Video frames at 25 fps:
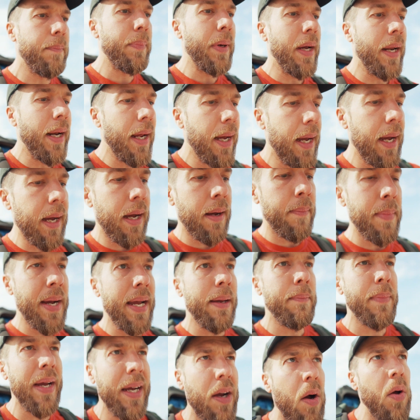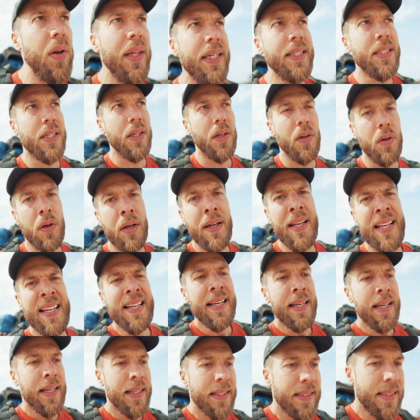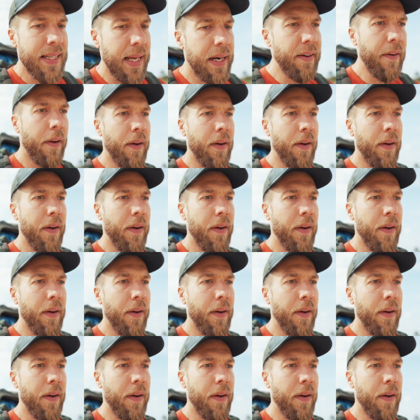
But my goal is to send